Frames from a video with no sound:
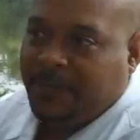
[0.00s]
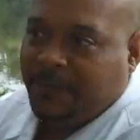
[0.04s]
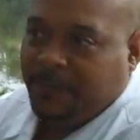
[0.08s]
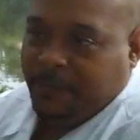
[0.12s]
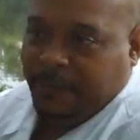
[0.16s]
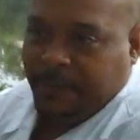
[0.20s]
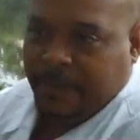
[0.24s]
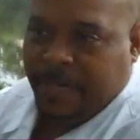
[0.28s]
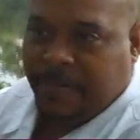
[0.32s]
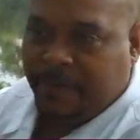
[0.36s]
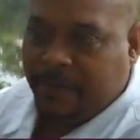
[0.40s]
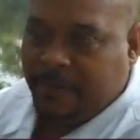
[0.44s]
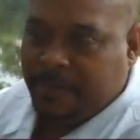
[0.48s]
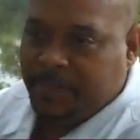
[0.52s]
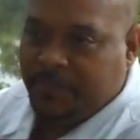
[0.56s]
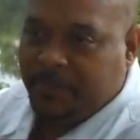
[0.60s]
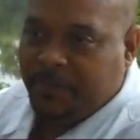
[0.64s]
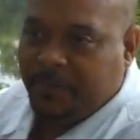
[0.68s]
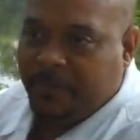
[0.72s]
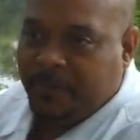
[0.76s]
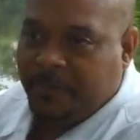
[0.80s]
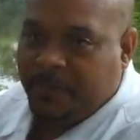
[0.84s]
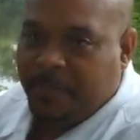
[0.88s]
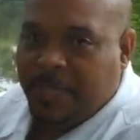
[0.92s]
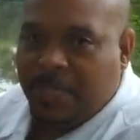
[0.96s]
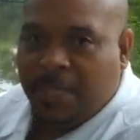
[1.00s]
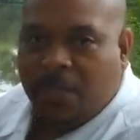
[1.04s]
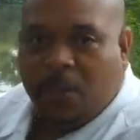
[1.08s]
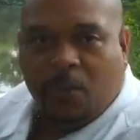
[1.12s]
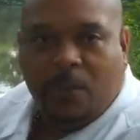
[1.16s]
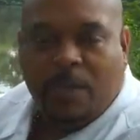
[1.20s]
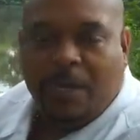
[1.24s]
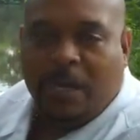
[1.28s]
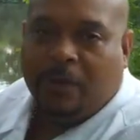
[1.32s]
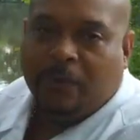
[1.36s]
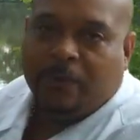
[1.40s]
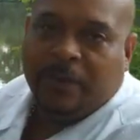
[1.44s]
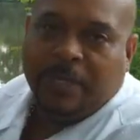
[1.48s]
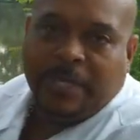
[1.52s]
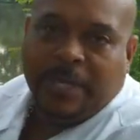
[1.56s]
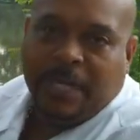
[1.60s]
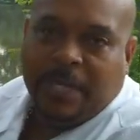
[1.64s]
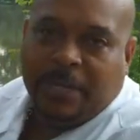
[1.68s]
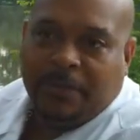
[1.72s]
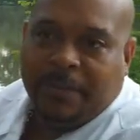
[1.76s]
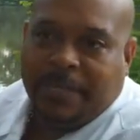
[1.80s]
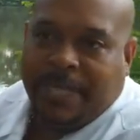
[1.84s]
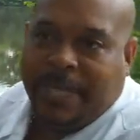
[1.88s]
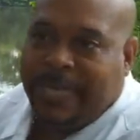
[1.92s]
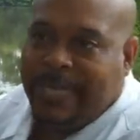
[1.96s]
of a marriage. We already
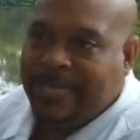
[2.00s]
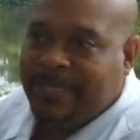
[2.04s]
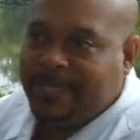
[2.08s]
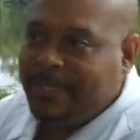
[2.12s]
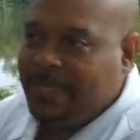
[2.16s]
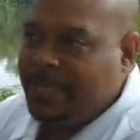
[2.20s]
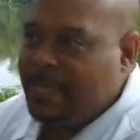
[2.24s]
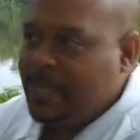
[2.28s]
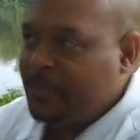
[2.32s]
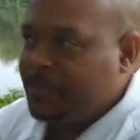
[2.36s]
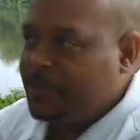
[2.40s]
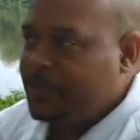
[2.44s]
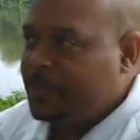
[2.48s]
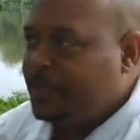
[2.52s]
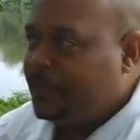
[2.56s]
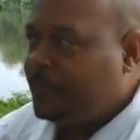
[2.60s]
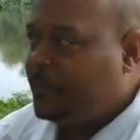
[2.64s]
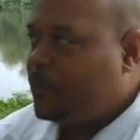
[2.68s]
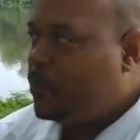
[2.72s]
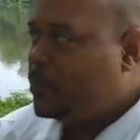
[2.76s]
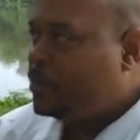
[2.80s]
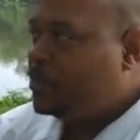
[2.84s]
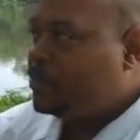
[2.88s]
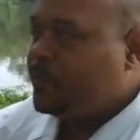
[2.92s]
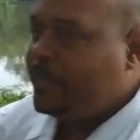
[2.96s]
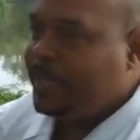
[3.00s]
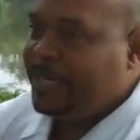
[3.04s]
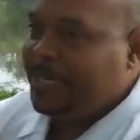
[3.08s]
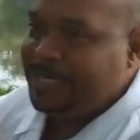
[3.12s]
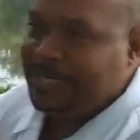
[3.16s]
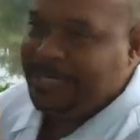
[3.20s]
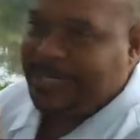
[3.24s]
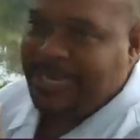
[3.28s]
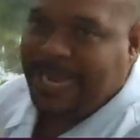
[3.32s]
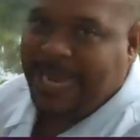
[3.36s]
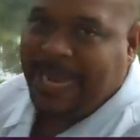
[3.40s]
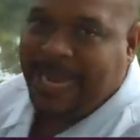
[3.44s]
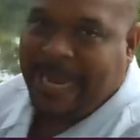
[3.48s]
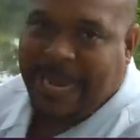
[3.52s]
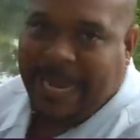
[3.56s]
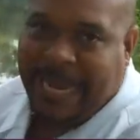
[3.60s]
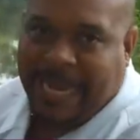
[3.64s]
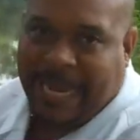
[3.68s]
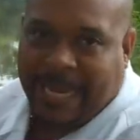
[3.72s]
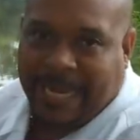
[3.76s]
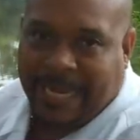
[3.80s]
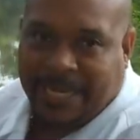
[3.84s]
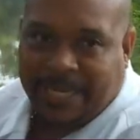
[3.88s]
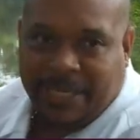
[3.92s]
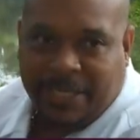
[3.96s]
know that, the divorce rate is sky
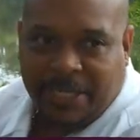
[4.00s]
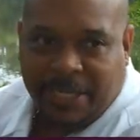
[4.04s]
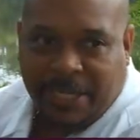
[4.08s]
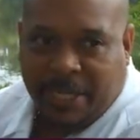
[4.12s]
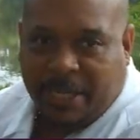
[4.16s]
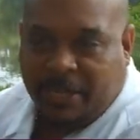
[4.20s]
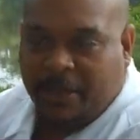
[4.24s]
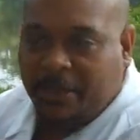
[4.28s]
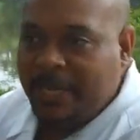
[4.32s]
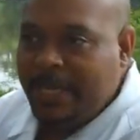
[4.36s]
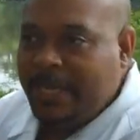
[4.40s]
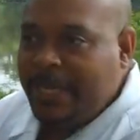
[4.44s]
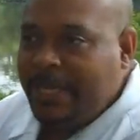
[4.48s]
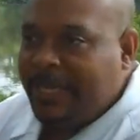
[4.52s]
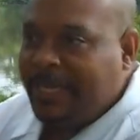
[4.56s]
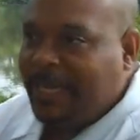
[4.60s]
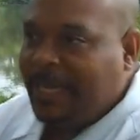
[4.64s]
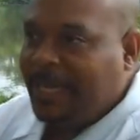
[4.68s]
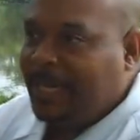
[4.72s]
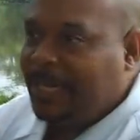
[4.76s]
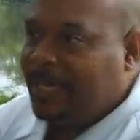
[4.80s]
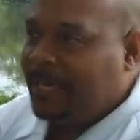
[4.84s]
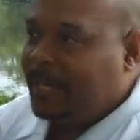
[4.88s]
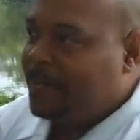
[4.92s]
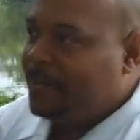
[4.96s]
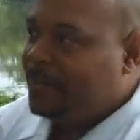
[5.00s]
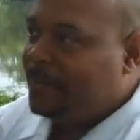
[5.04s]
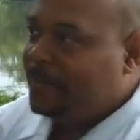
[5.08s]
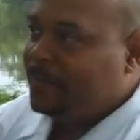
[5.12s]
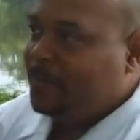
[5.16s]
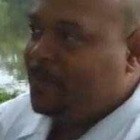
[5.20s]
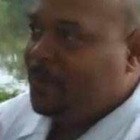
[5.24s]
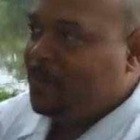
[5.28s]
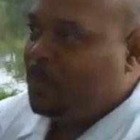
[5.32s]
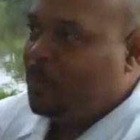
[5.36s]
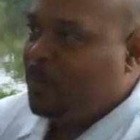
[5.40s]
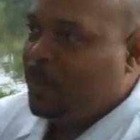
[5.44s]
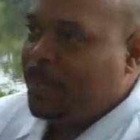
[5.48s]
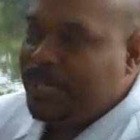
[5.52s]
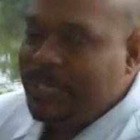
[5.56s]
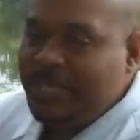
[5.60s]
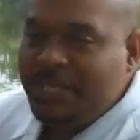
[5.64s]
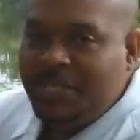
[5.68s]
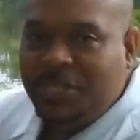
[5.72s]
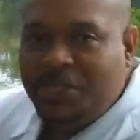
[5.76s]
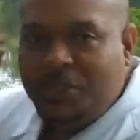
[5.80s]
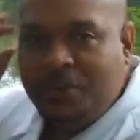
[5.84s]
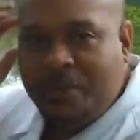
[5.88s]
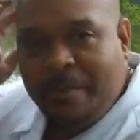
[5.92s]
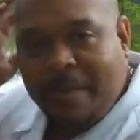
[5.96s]
high. 1 in
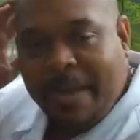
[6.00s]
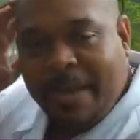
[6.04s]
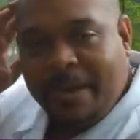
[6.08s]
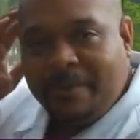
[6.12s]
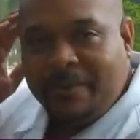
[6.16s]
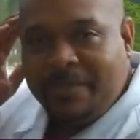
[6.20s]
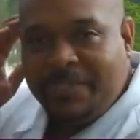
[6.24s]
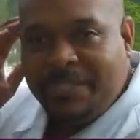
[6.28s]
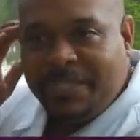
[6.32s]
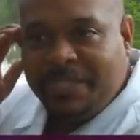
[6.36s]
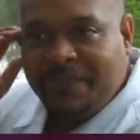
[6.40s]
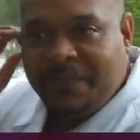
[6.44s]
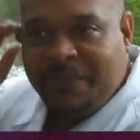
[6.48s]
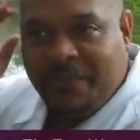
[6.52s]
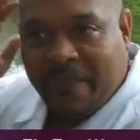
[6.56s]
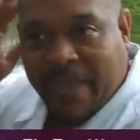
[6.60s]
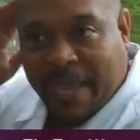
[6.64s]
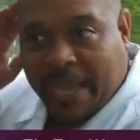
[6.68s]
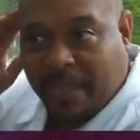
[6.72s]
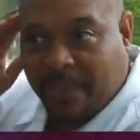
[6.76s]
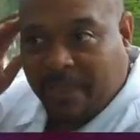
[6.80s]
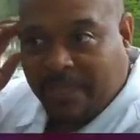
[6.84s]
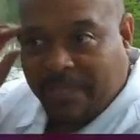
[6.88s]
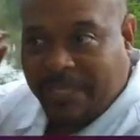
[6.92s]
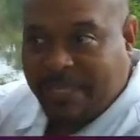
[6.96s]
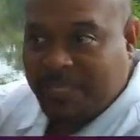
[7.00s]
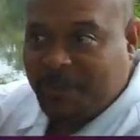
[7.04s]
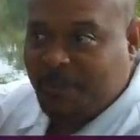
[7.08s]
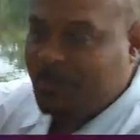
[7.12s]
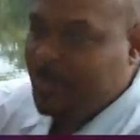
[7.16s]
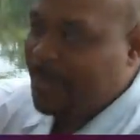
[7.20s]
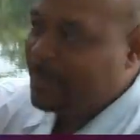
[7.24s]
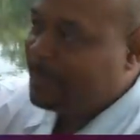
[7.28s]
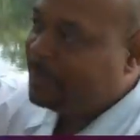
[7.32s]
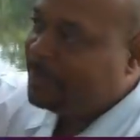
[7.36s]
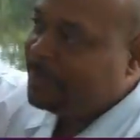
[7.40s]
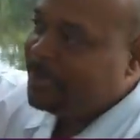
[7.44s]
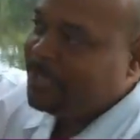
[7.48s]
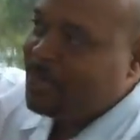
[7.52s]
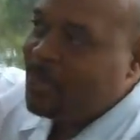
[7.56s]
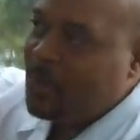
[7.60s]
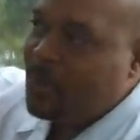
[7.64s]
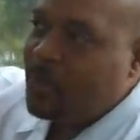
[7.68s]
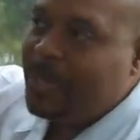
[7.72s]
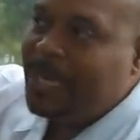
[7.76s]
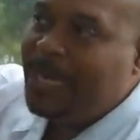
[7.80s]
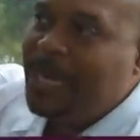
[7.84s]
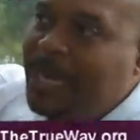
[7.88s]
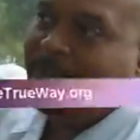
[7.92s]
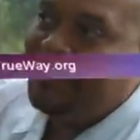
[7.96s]
2 marriages fail, and it's probably
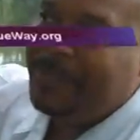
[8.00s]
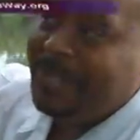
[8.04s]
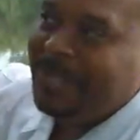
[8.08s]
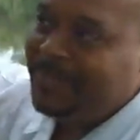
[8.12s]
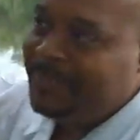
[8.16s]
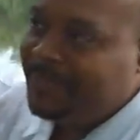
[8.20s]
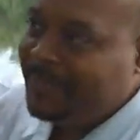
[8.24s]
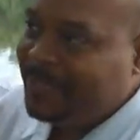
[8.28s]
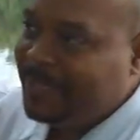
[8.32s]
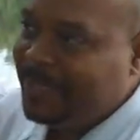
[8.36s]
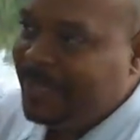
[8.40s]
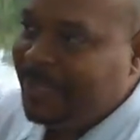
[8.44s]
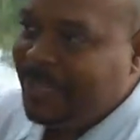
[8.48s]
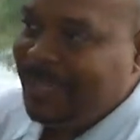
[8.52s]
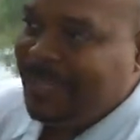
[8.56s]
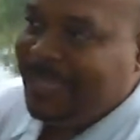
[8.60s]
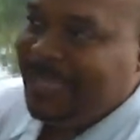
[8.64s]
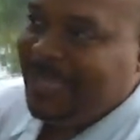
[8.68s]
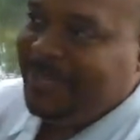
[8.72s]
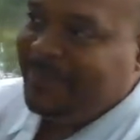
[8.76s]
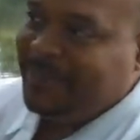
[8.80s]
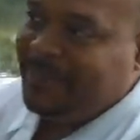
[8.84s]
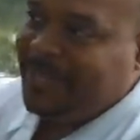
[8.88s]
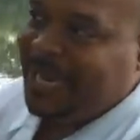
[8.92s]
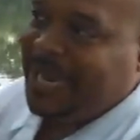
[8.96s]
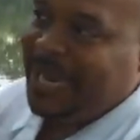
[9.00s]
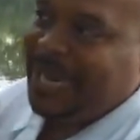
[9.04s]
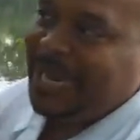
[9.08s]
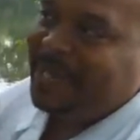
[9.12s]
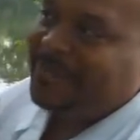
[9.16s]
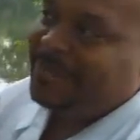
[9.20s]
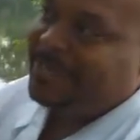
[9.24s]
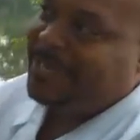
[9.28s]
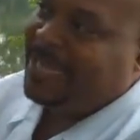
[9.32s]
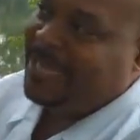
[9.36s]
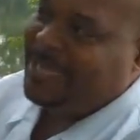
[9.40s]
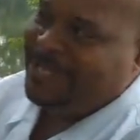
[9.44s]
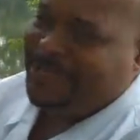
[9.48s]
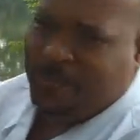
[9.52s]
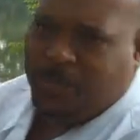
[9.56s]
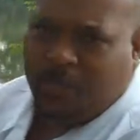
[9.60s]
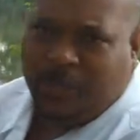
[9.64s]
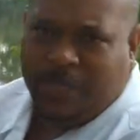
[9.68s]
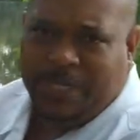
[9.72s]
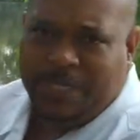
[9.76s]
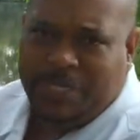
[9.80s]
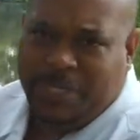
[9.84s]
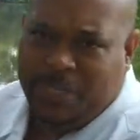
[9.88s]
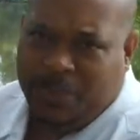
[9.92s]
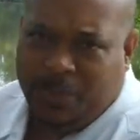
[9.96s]
going up even higher than that. Is
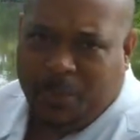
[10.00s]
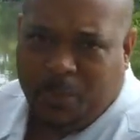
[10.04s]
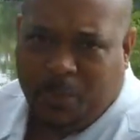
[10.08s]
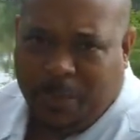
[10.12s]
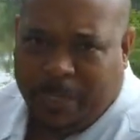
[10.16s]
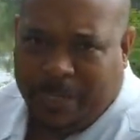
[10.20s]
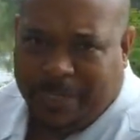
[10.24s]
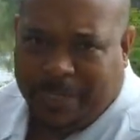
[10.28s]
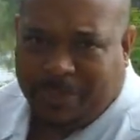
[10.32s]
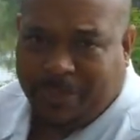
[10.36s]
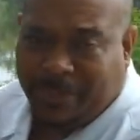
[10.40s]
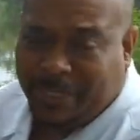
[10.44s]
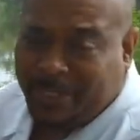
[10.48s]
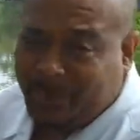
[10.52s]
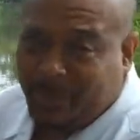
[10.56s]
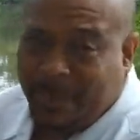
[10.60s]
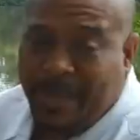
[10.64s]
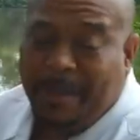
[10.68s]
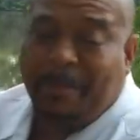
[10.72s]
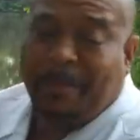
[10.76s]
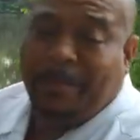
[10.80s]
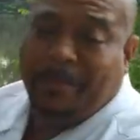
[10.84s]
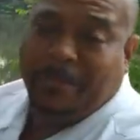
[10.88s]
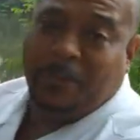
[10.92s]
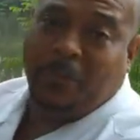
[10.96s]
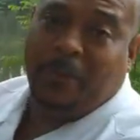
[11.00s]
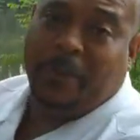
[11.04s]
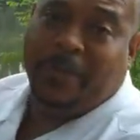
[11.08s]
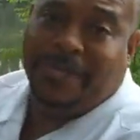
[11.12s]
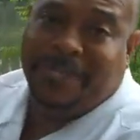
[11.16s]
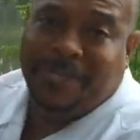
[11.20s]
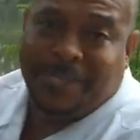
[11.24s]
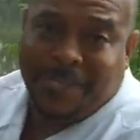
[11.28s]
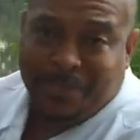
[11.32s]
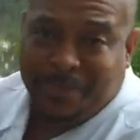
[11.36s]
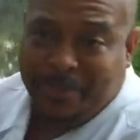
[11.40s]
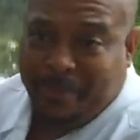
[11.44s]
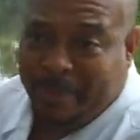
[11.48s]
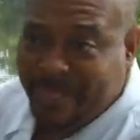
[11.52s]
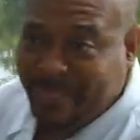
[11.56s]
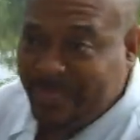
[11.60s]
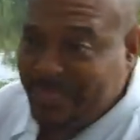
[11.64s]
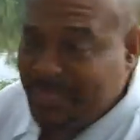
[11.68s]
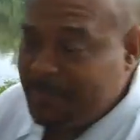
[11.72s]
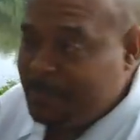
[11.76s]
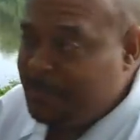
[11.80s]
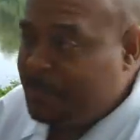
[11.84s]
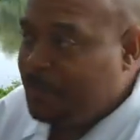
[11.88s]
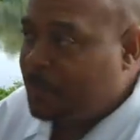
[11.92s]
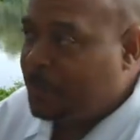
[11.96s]
1 in 2 or 1 in 3? It's probably 1 in 2 by
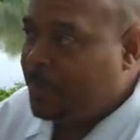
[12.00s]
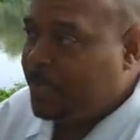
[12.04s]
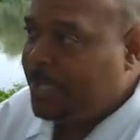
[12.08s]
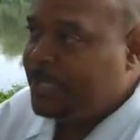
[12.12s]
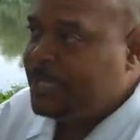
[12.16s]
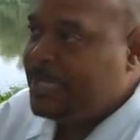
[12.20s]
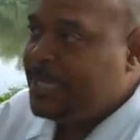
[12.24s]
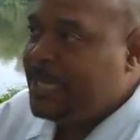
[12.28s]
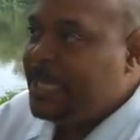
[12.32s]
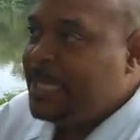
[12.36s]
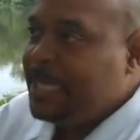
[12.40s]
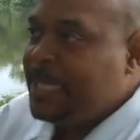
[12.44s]
this point,